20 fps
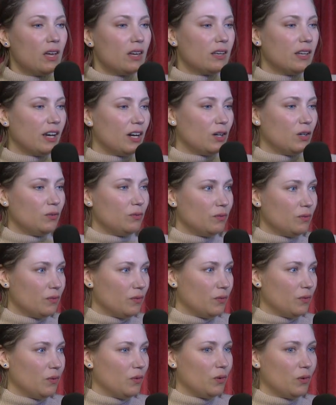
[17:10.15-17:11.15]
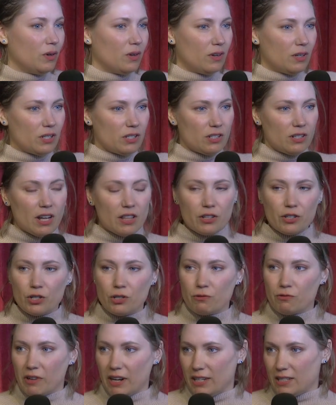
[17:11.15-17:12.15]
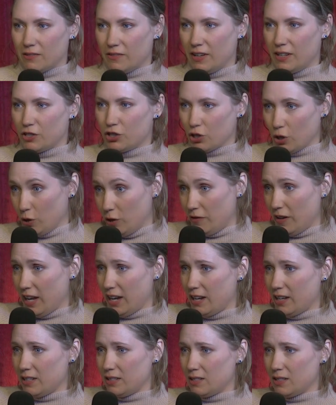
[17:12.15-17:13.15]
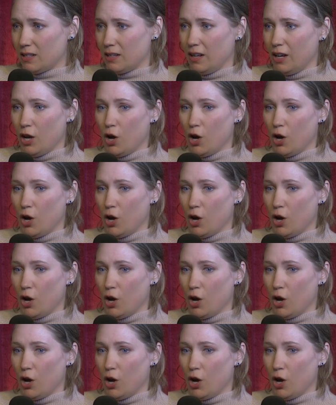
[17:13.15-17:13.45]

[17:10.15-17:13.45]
Now, another show of hands.